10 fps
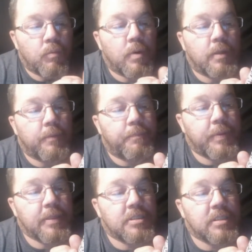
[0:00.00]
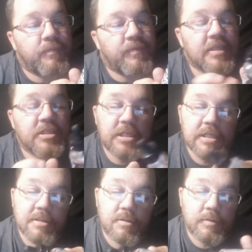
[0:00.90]
what the PG,
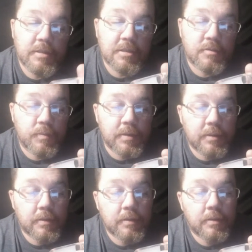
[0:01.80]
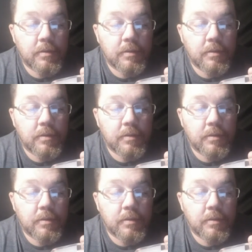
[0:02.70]
VG is on this one,